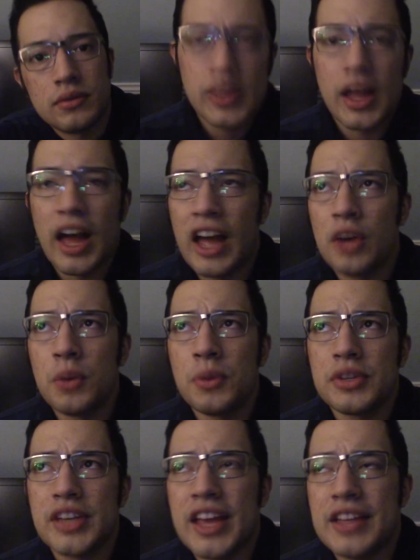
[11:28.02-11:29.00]
I
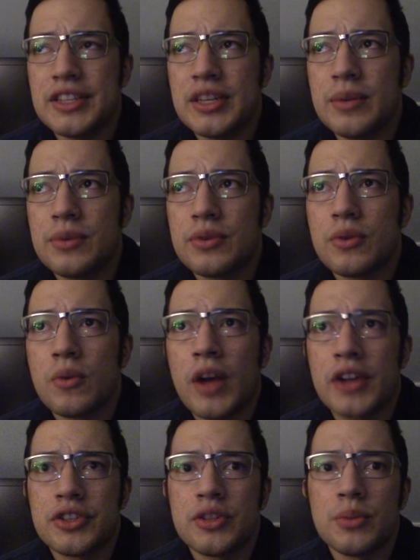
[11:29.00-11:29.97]
almost can't seem to
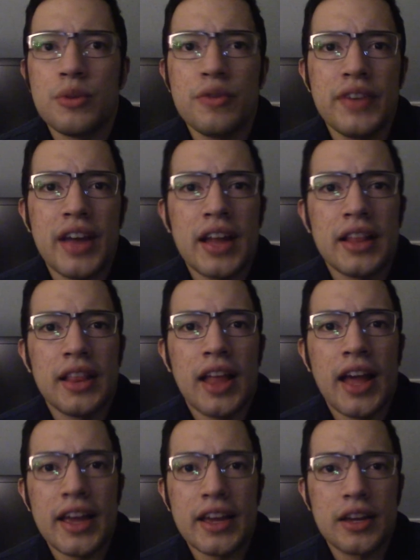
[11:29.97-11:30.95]
watch the movie I
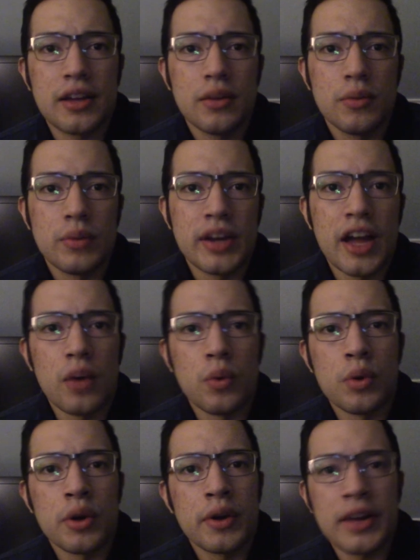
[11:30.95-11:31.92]
like without
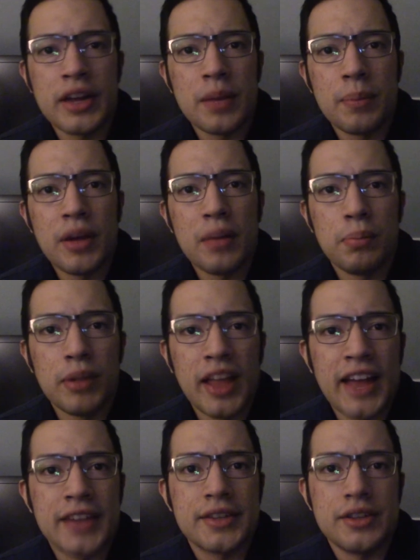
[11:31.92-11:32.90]
worrying about
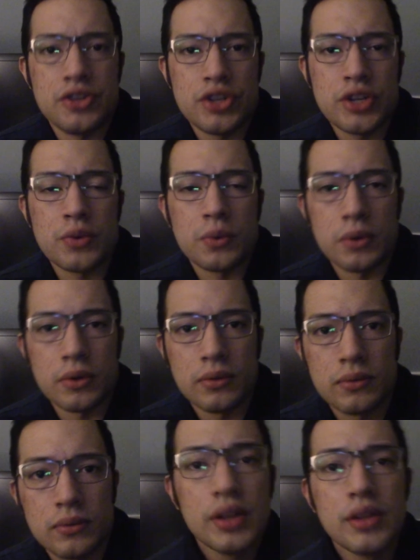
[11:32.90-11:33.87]
blacks in general.
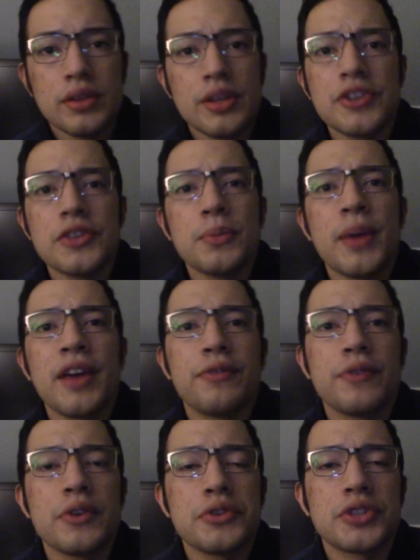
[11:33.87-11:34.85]
This is my
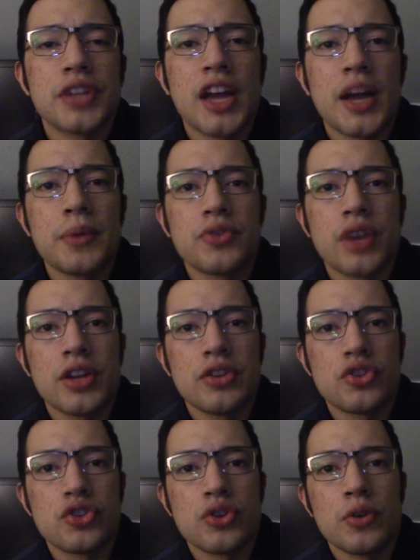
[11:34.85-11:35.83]
first time trying to
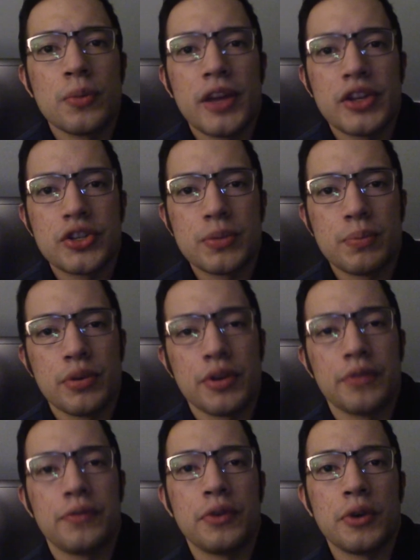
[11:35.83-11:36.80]
show my support
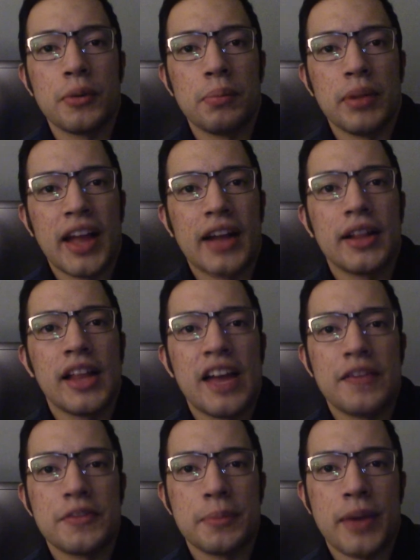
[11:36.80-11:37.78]
for Black
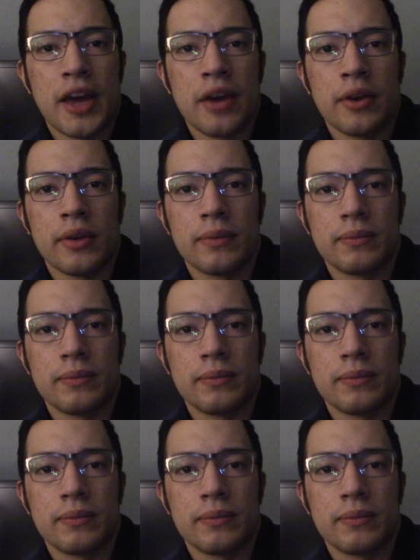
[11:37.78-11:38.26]
Lives Matter.